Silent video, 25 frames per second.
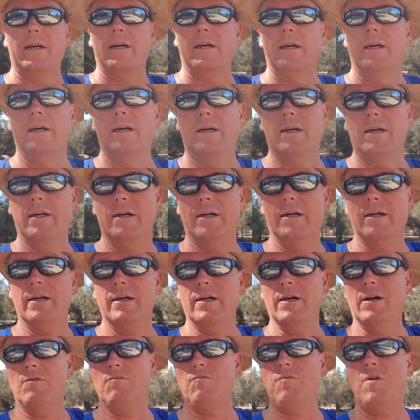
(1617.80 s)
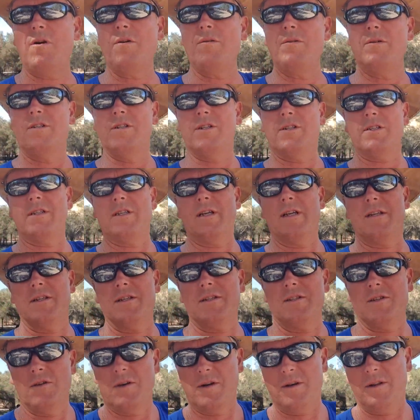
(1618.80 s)
a road just the
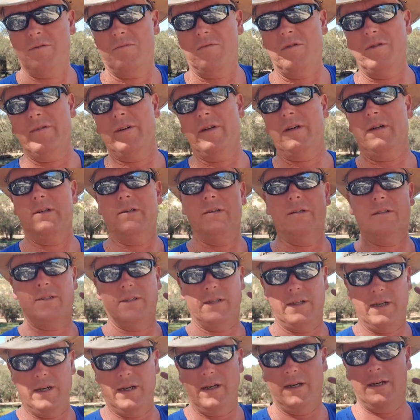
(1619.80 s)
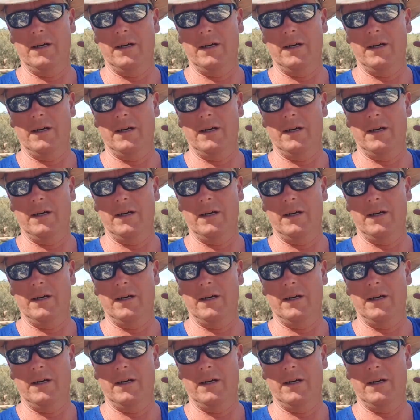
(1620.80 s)
other side of the river. It's